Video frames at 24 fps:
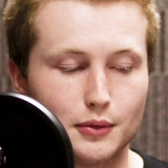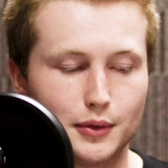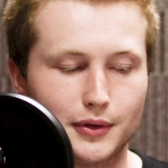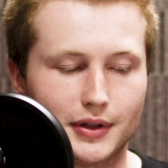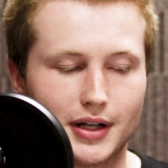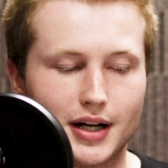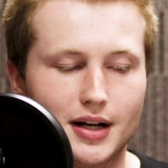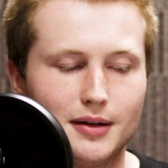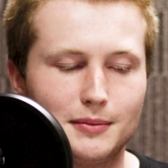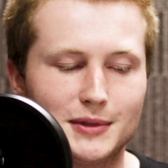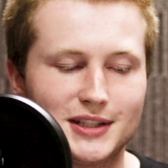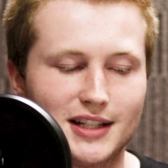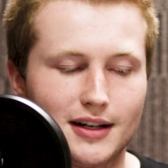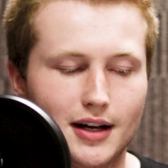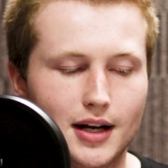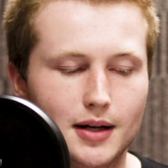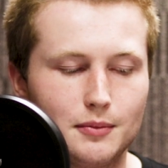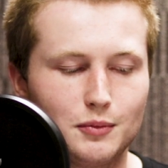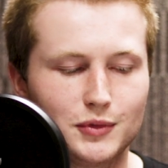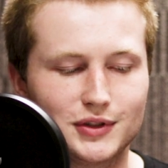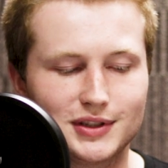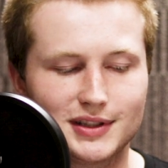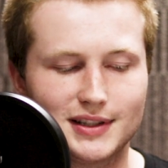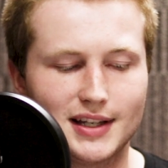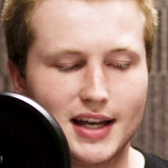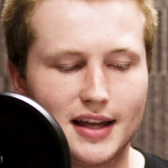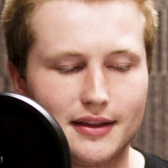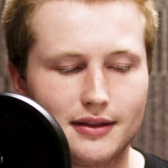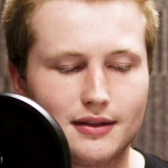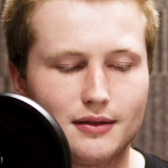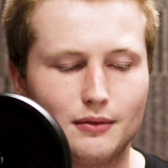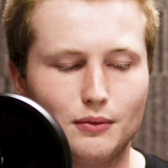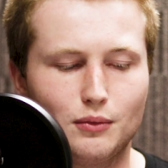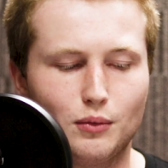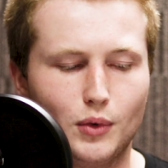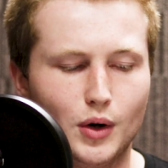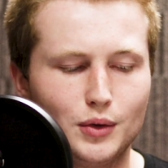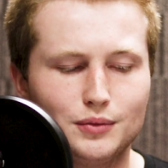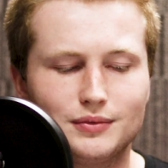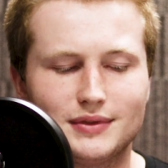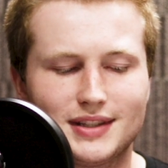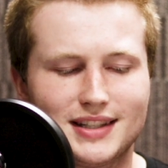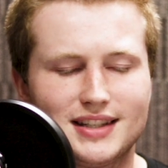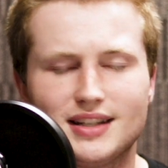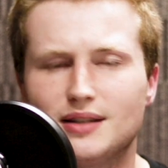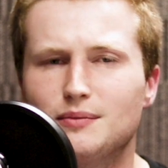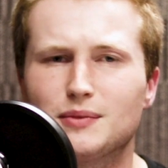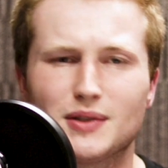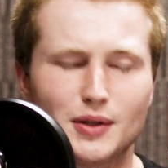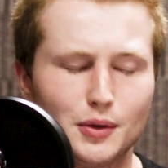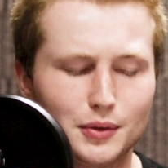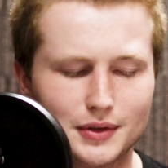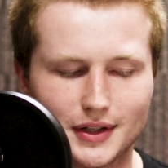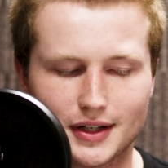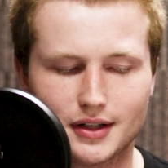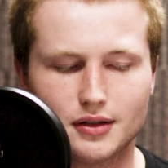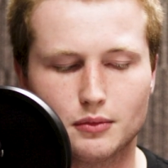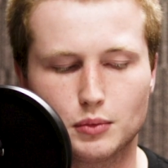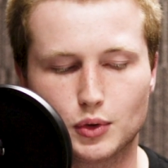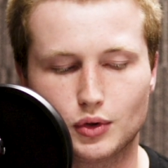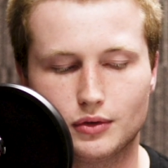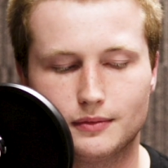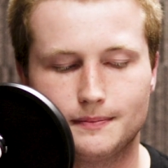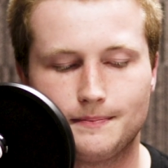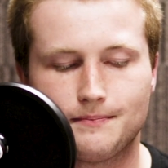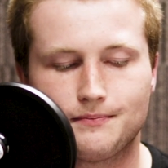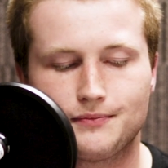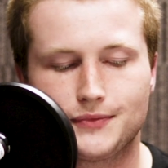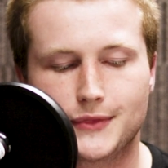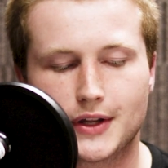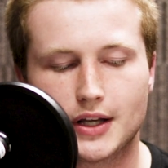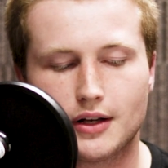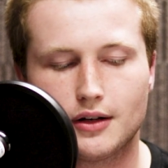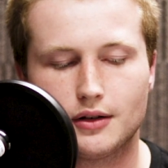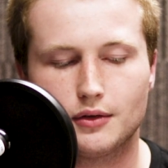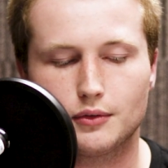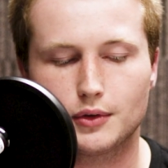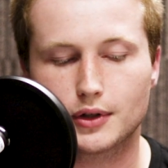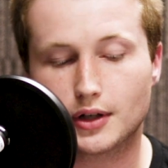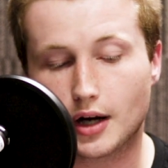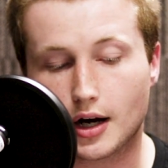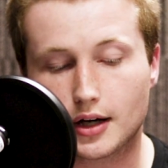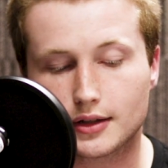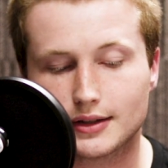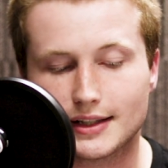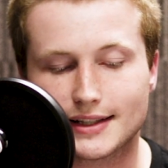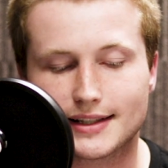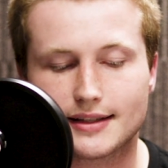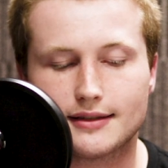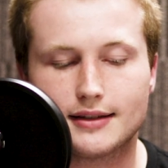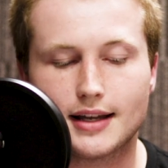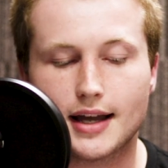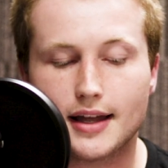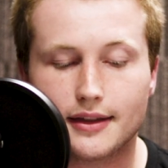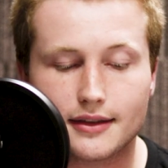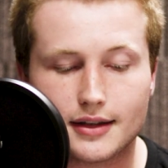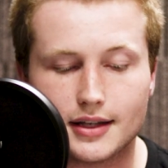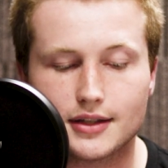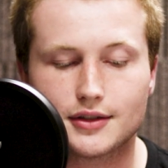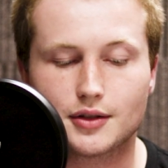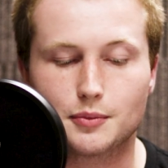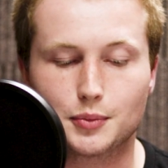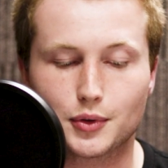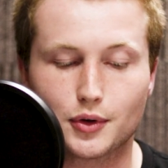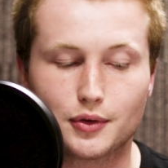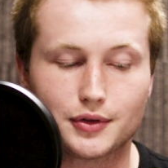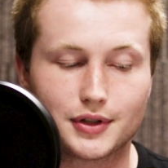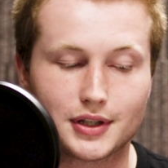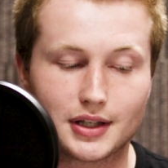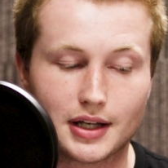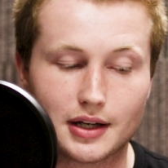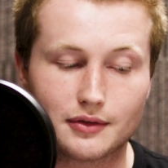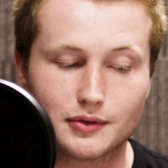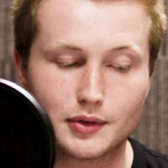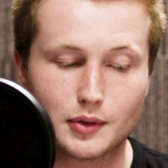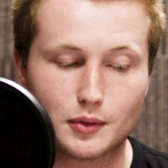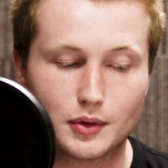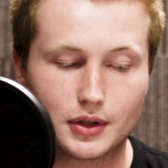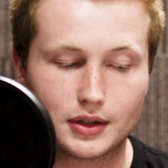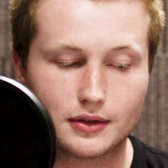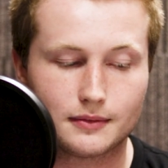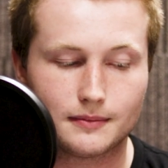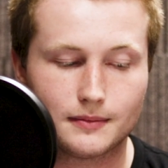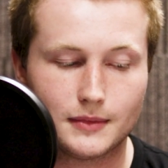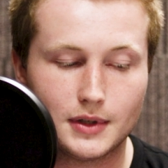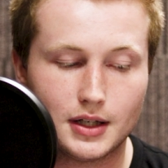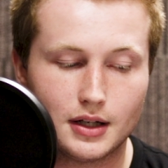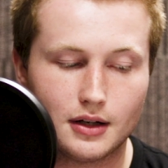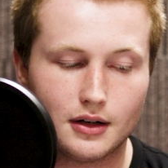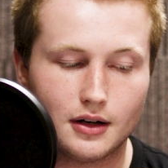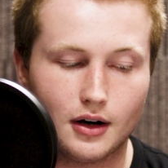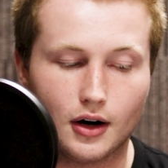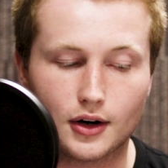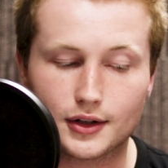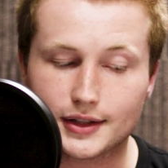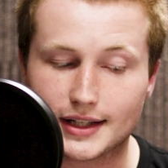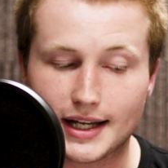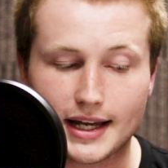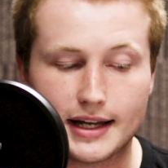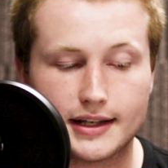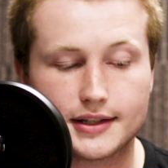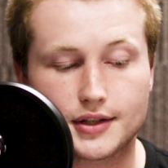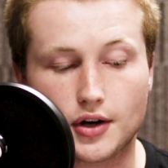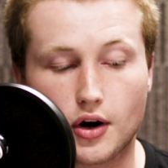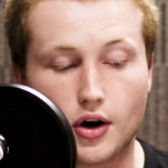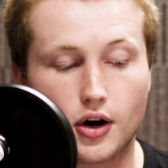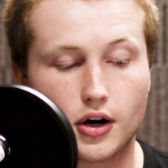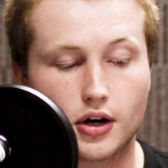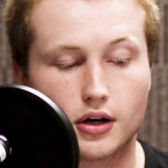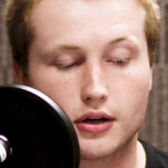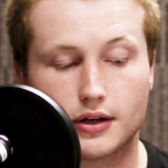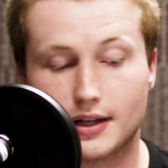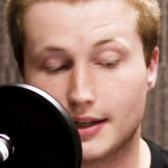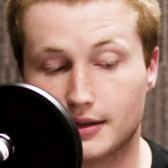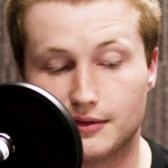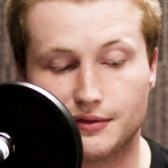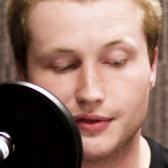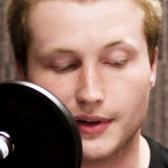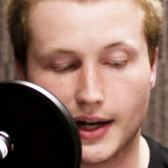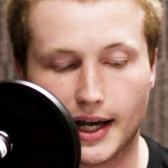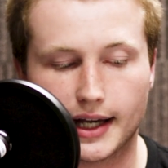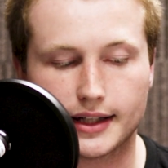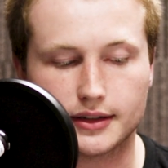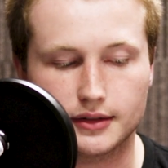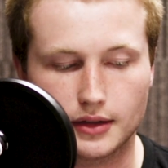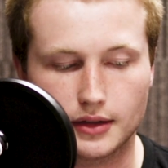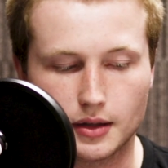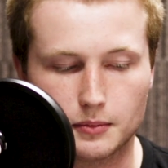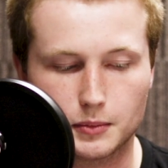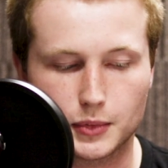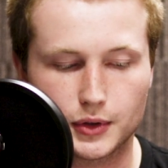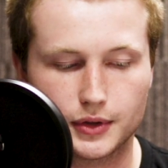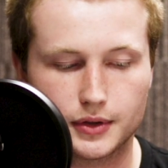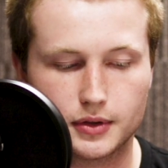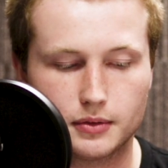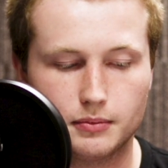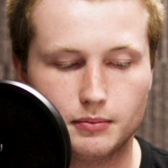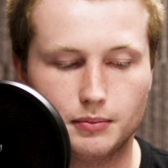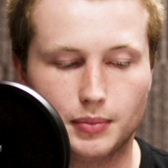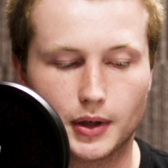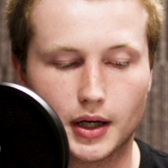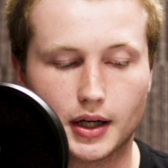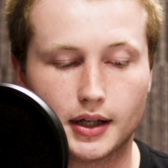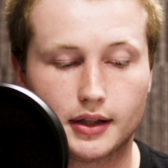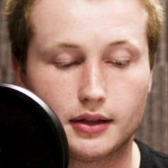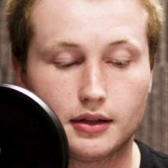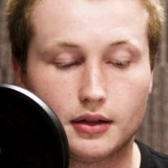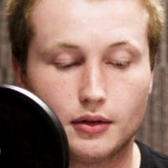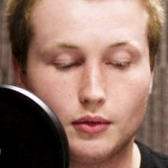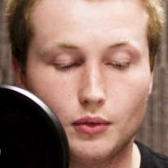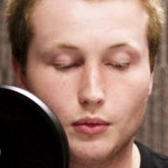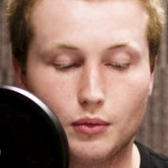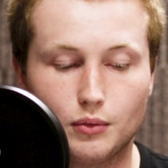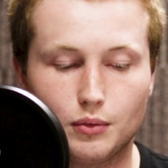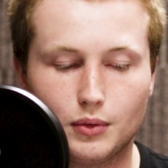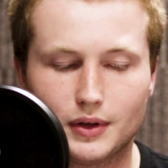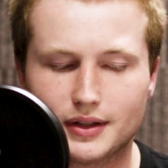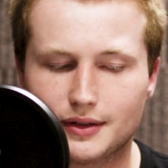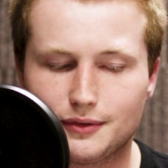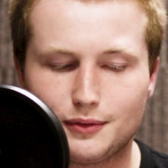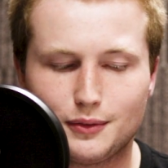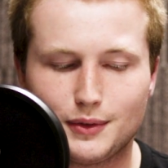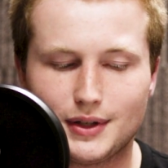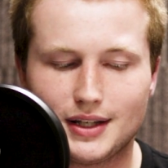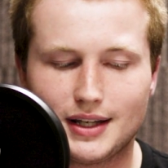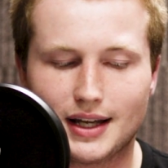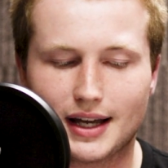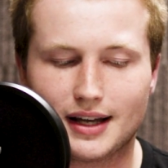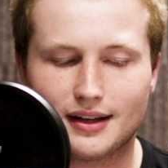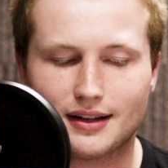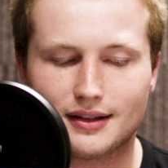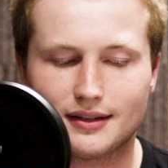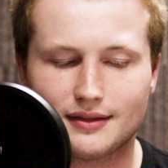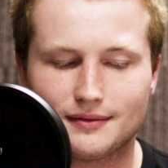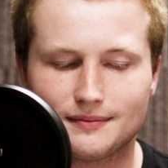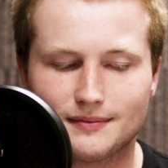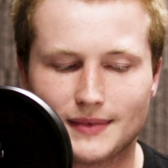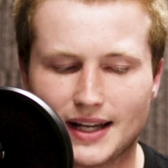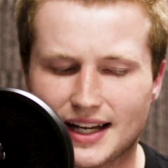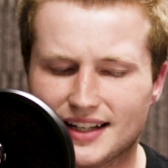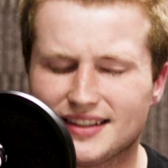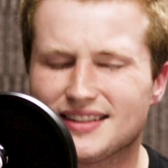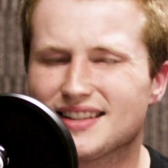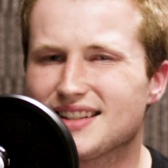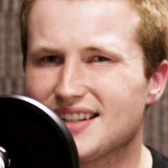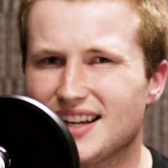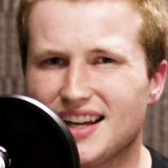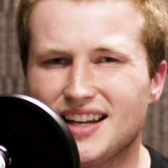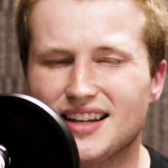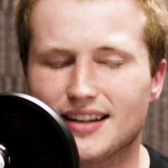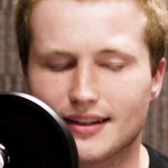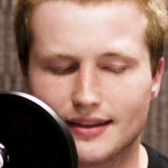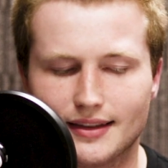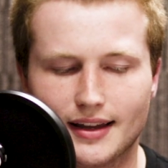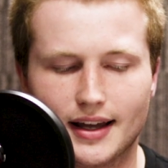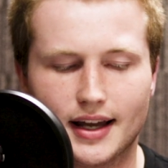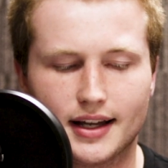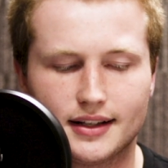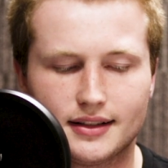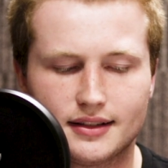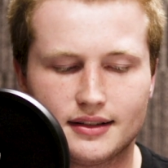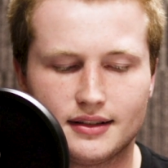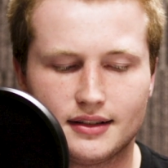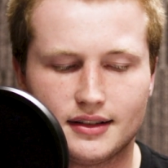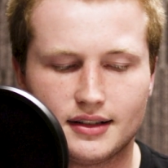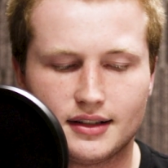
there will come a time when death won't seem so terrible. Regardless, death is approaching everyone. Our days are, in fact, numbered. But what if we had a say in that?